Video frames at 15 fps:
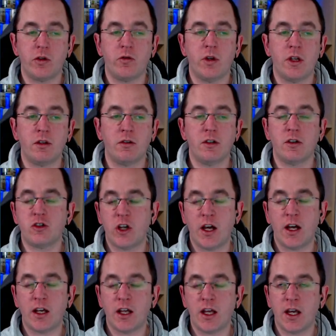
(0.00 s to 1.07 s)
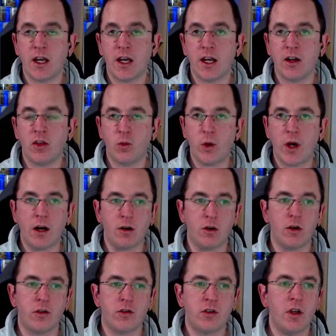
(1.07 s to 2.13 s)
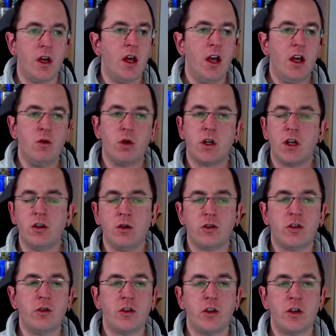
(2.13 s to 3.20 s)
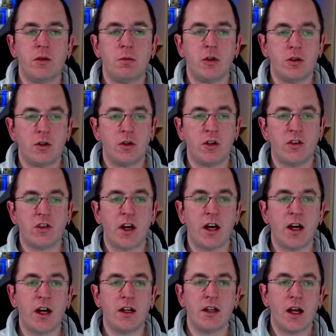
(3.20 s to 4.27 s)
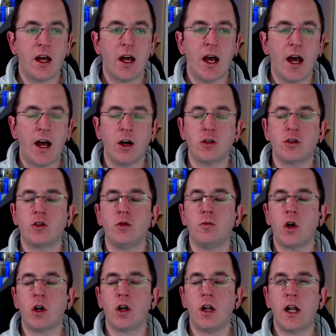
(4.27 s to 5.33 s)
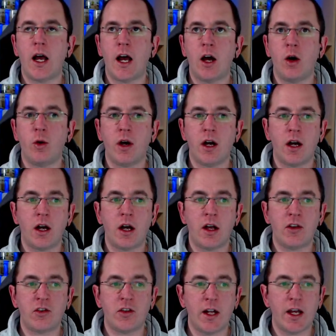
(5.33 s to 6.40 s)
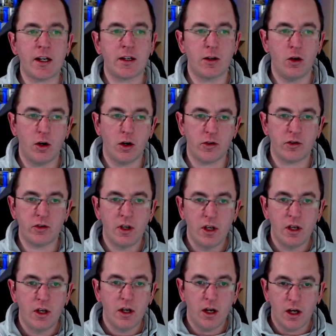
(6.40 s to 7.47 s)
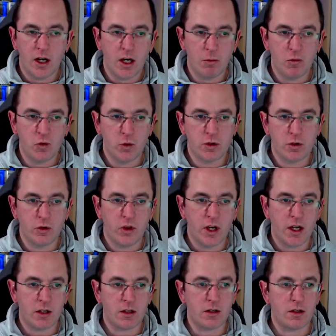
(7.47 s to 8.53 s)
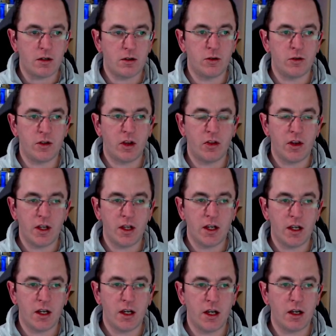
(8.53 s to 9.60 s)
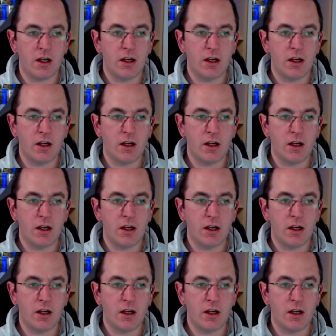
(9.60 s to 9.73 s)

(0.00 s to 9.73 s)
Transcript: we check in the where clause. We can use user input to decide how to model our select clause. We would do that using the